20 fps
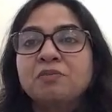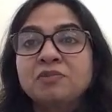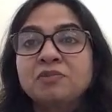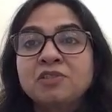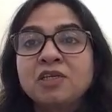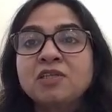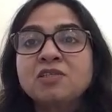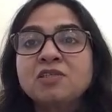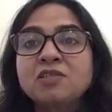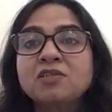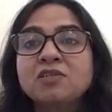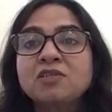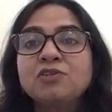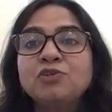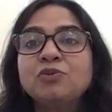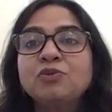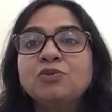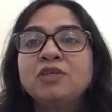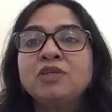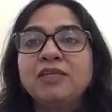Just
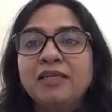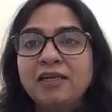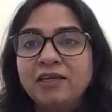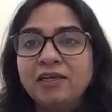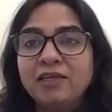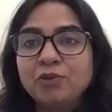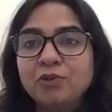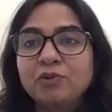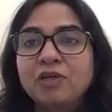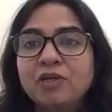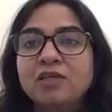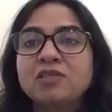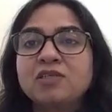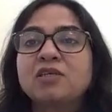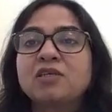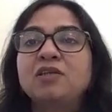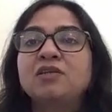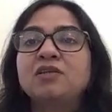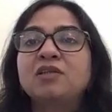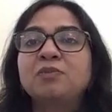you need to
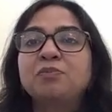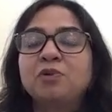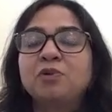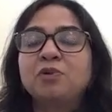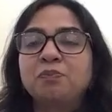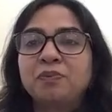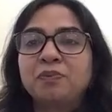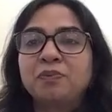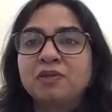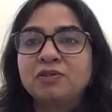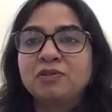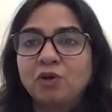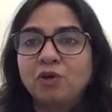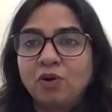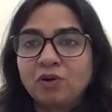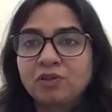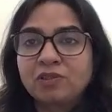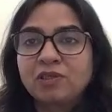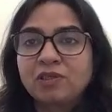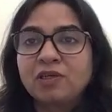consult the proper
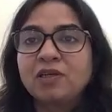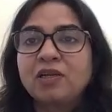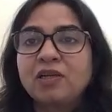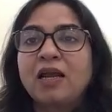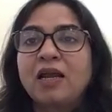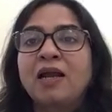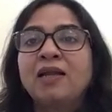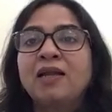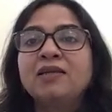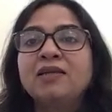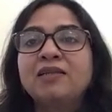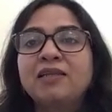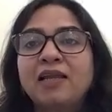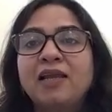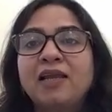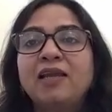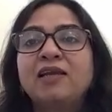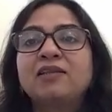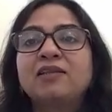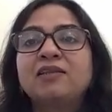doctor and
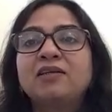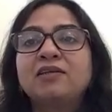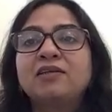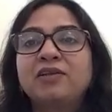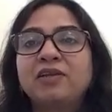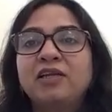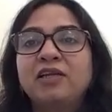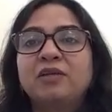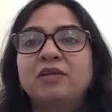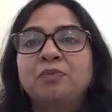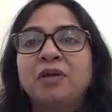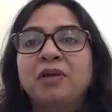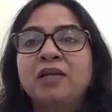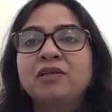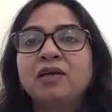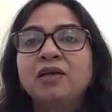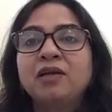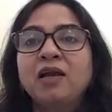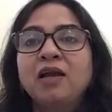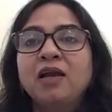take the
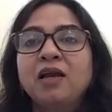treatment,